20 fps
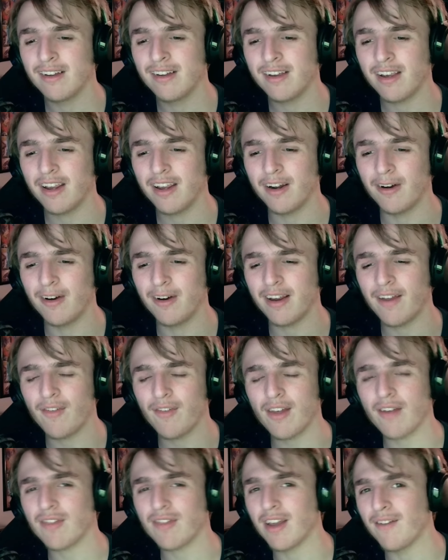you know, it gives
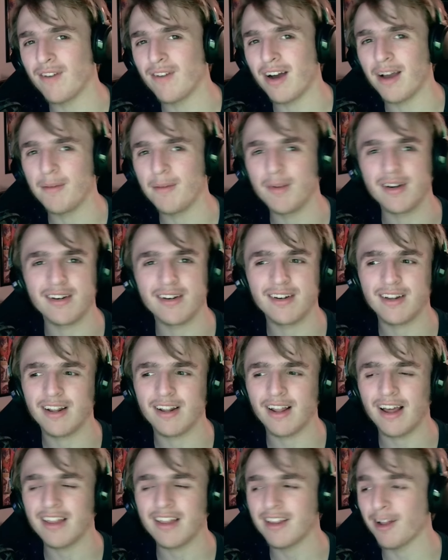off that vibe, and
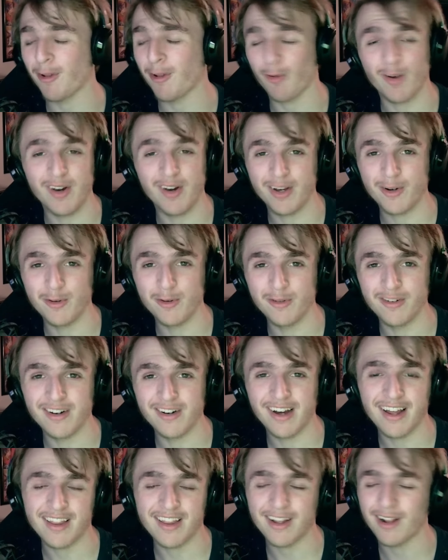I think it's really cool.
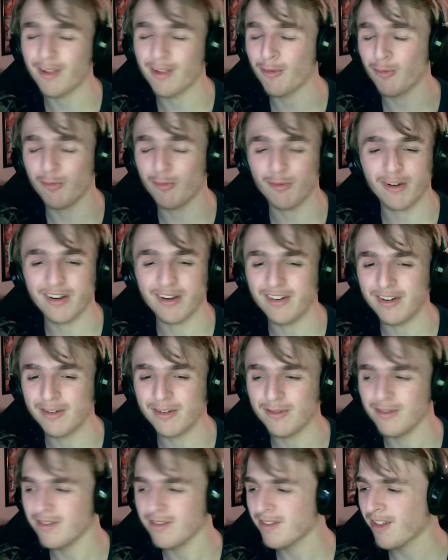I think it's really cool.